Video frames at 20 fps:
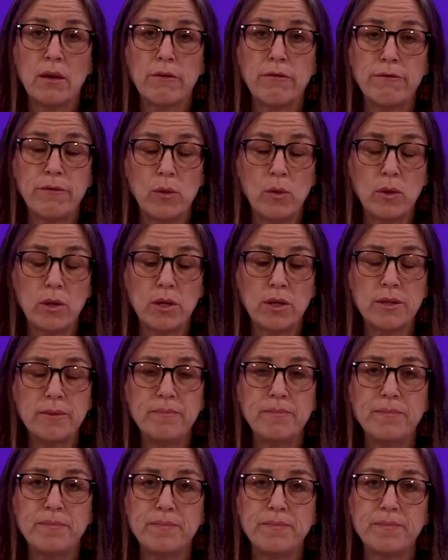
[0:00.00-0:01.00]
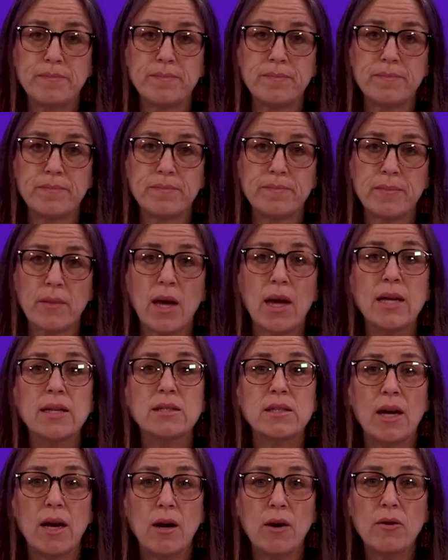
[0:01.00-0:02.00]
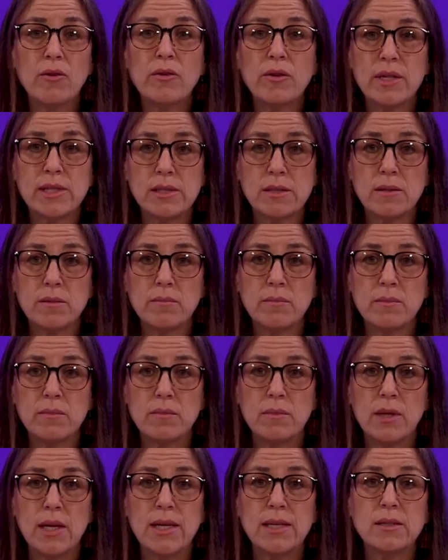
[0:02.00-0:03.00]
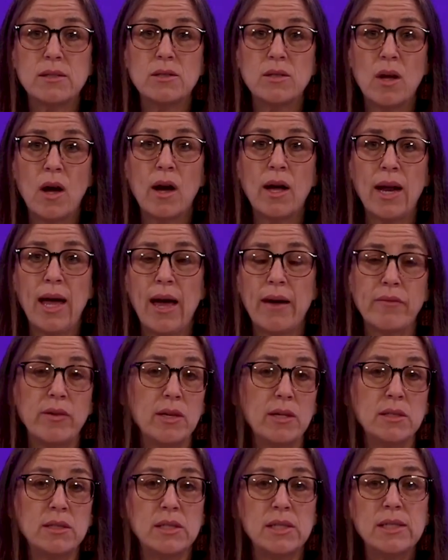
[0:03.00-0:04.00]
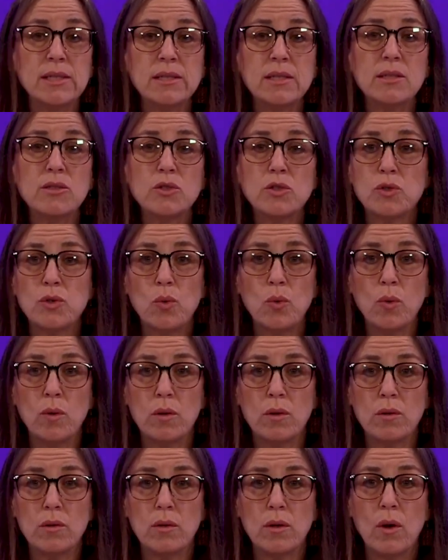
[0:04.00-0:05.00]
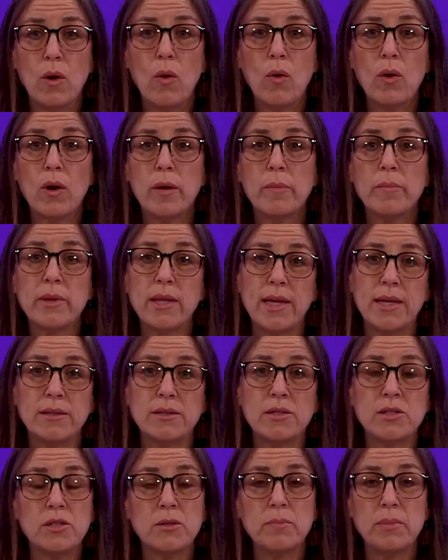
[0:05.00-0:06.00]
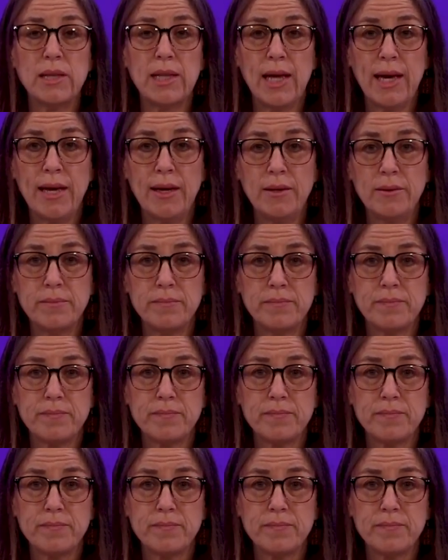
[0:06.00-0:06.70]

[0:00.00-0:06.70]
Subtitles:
4, and terrorism is not having a decent school or a place to play.